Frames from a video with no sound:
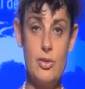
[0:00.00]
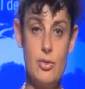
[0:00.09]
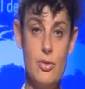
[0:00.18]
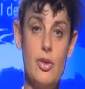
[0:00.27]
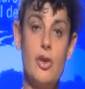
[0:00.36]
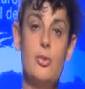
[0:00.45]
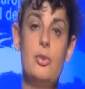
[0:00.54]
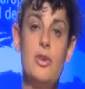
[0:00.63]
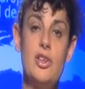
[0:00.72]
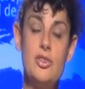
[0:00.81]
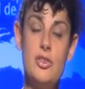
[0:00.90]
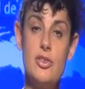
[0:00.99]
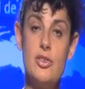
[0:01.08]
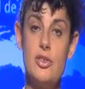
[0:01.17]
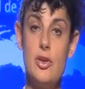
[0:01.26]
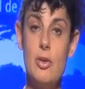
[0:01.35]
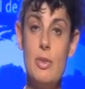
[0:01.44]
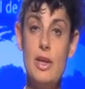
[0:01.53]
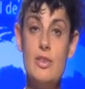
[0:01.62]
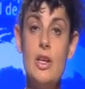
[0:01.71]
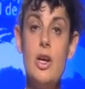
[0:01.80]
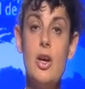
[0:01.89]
of observations just to comment